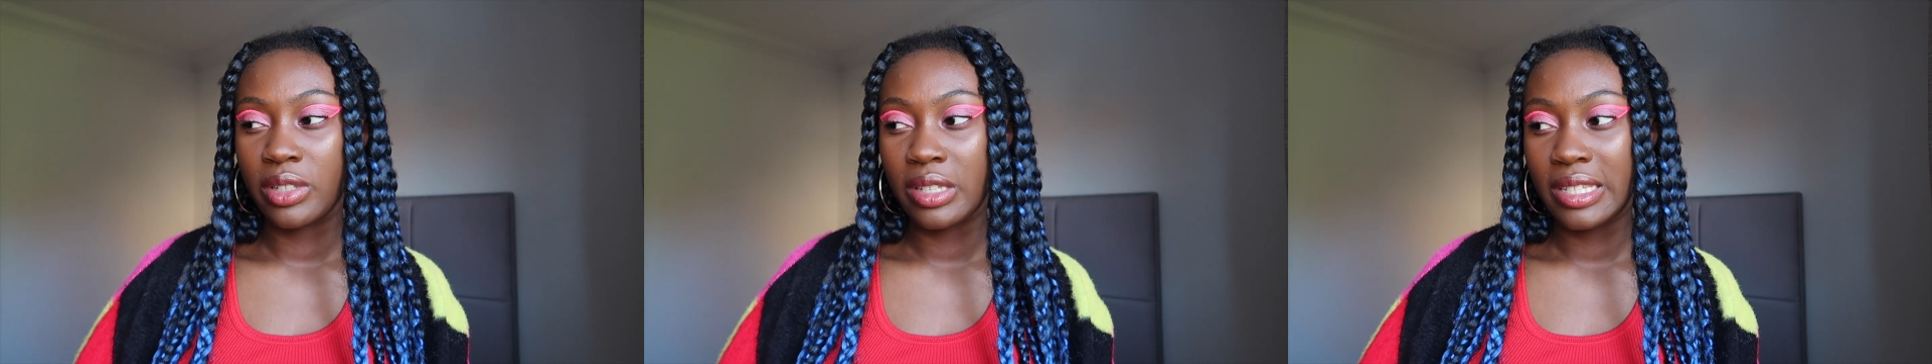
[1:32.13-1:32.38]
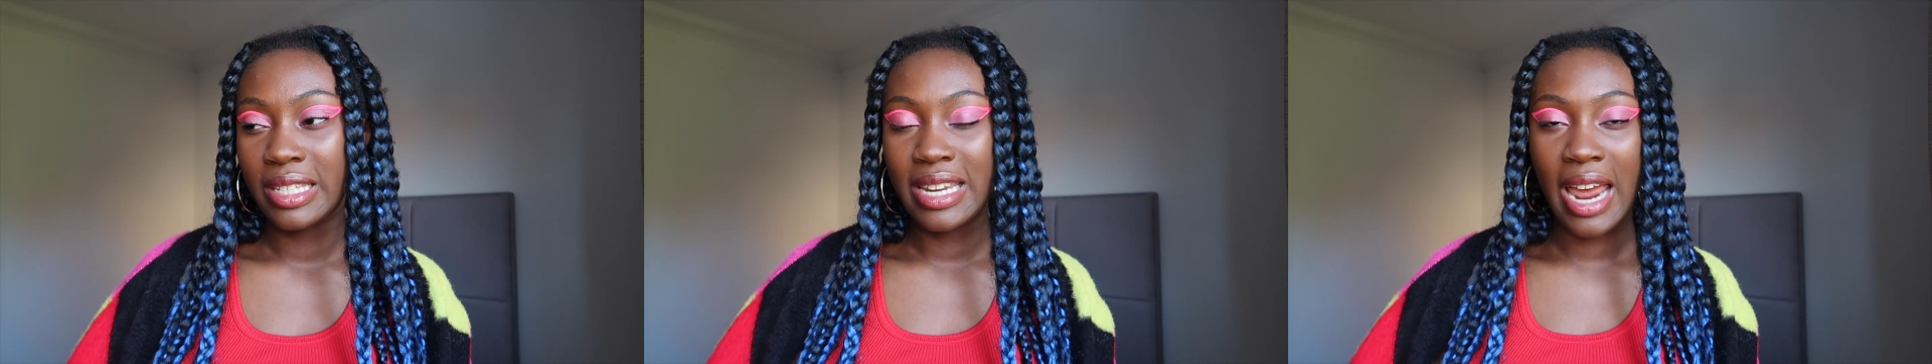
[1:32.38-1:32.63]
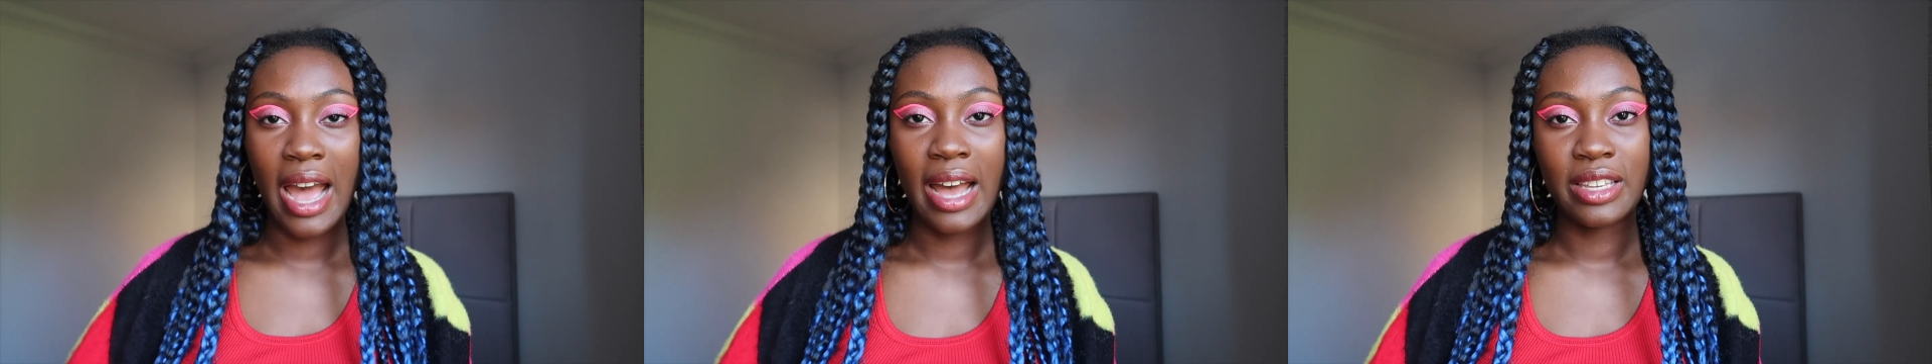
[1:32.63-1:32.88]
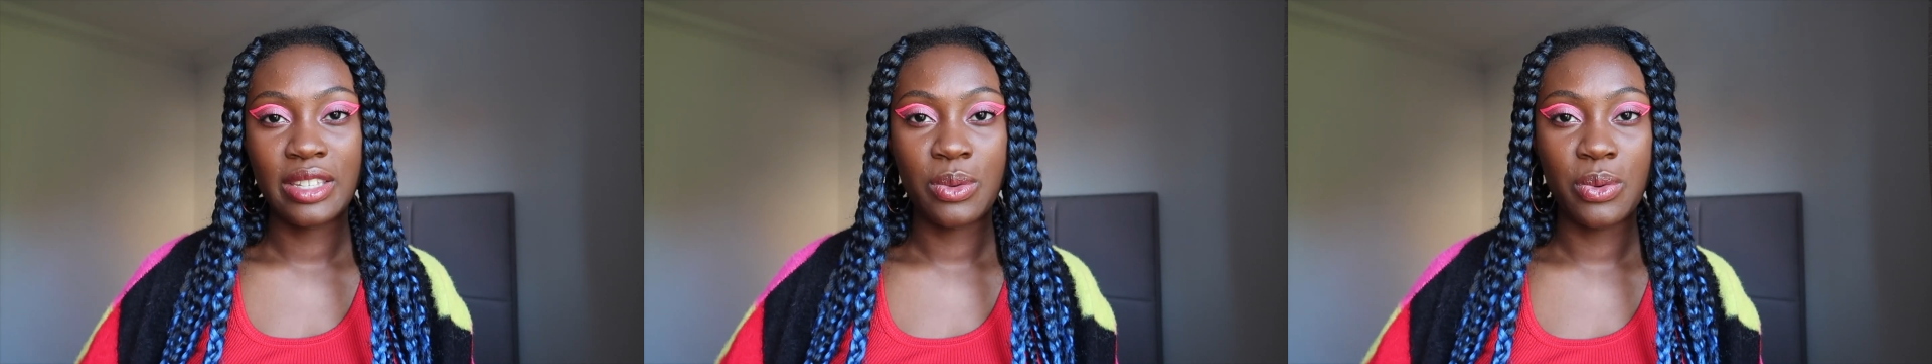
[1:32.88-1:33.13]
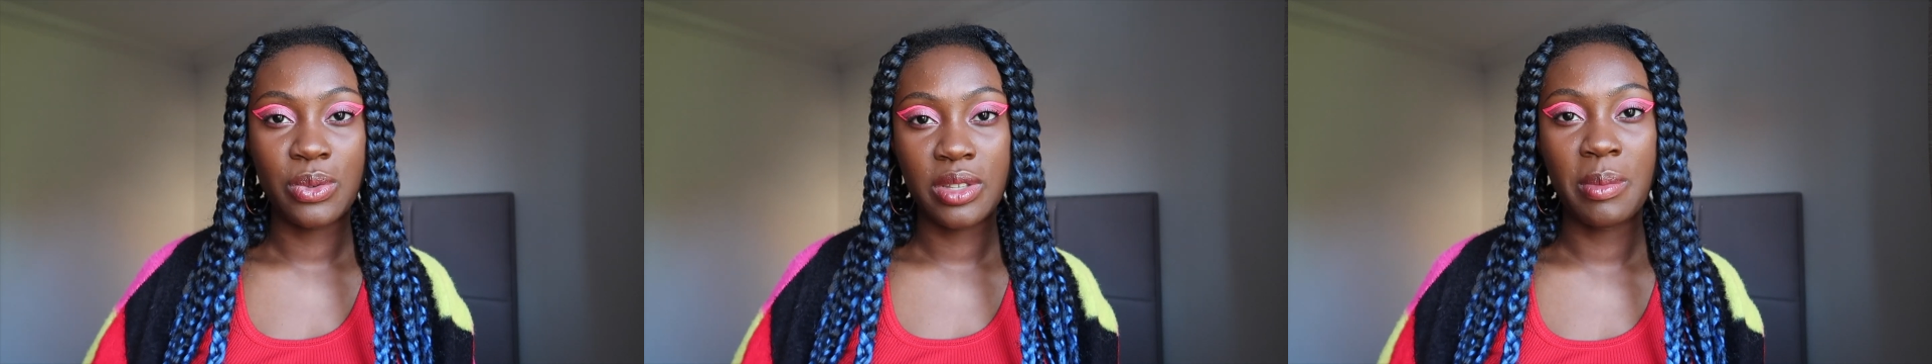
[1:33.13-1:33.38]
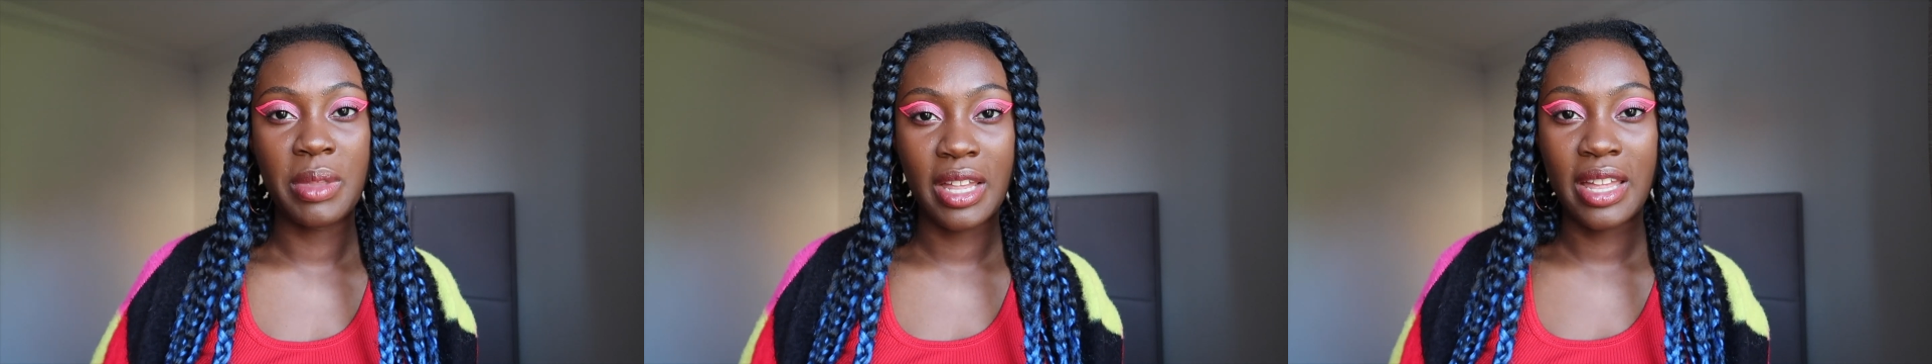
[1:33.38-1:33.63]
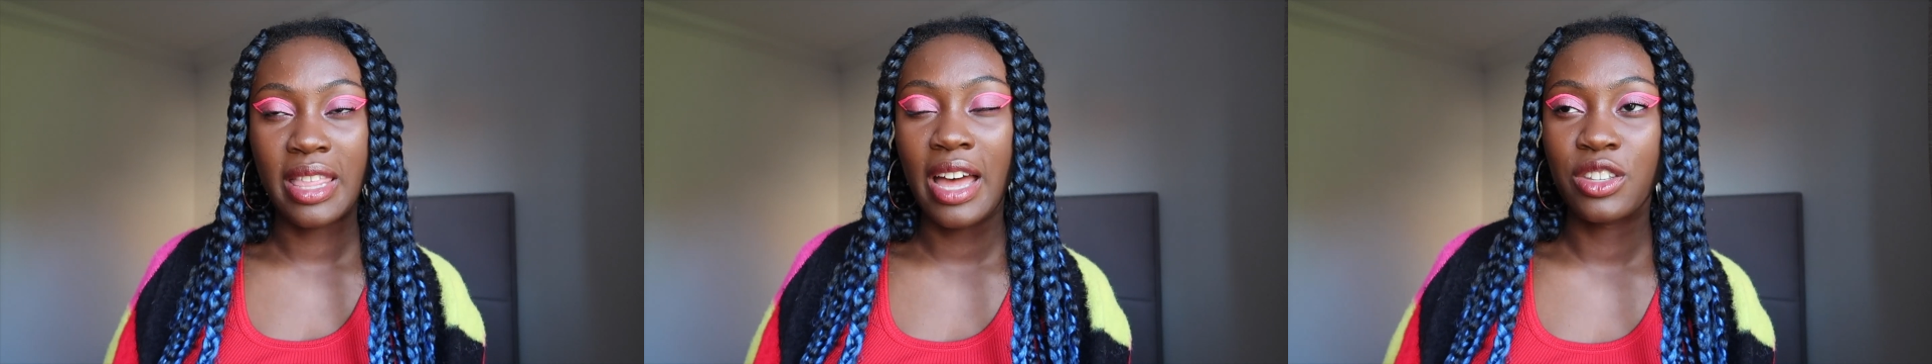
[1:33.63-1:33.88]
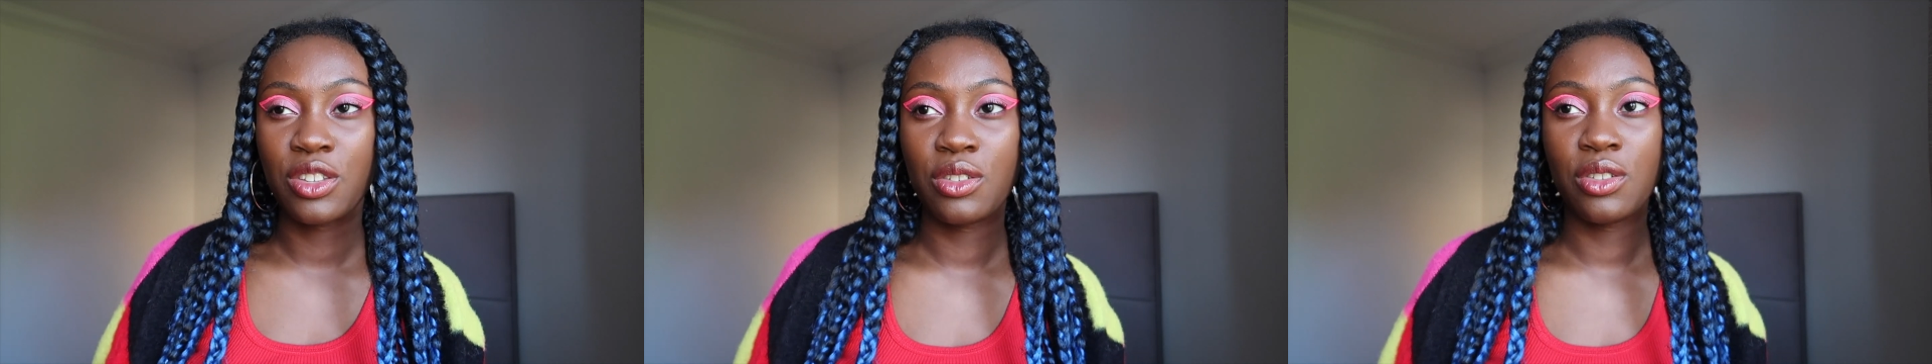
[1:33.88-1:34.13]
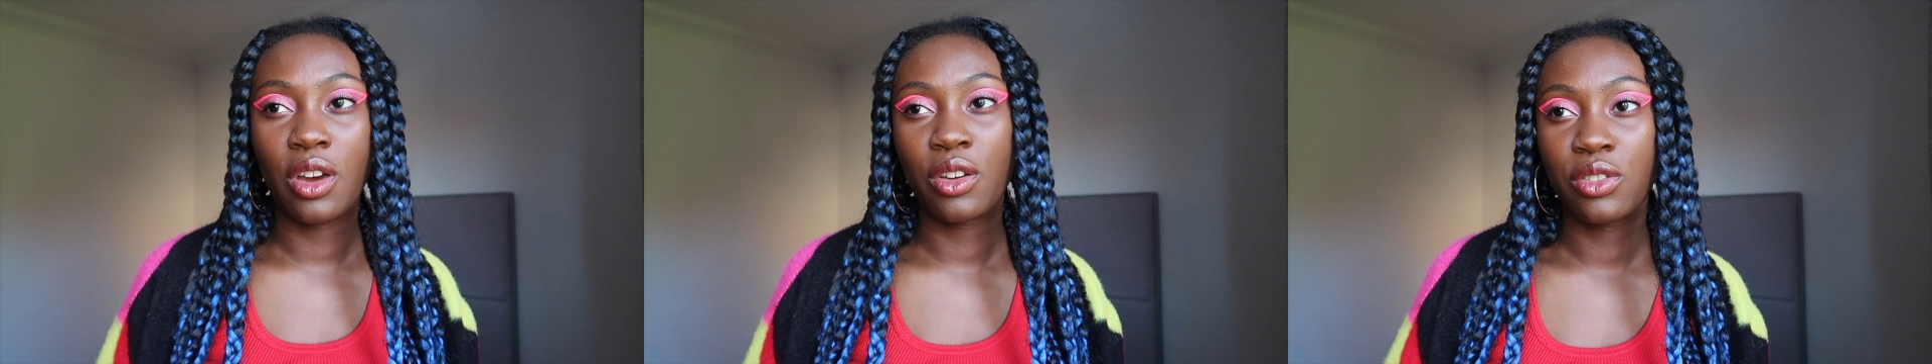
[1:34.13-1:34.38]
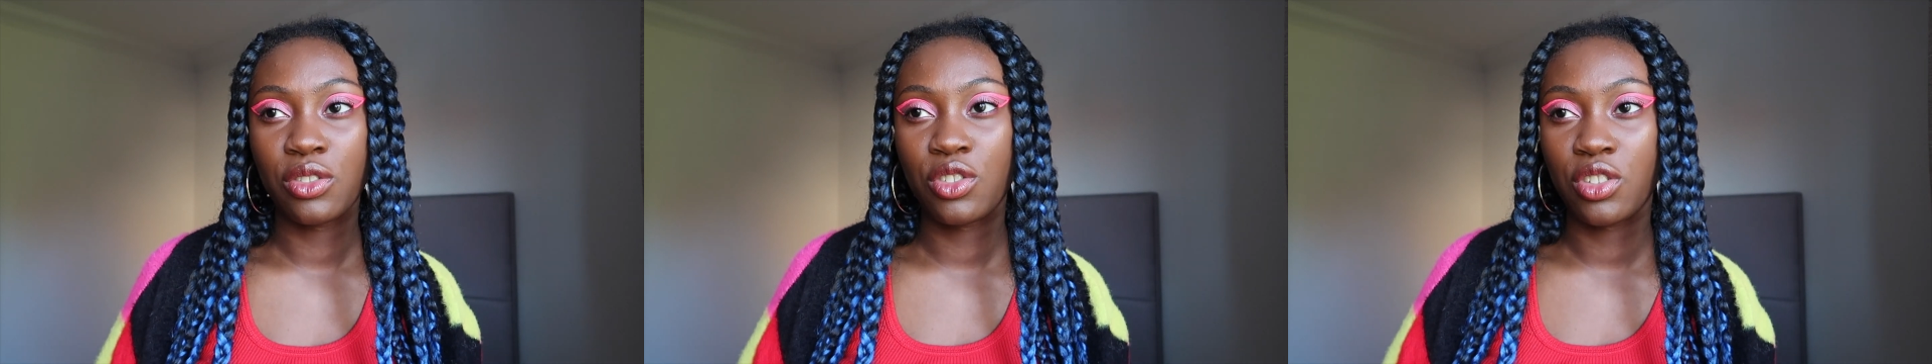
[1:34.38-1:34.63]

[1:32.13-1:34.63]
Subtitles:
snacks or something like that, so you know,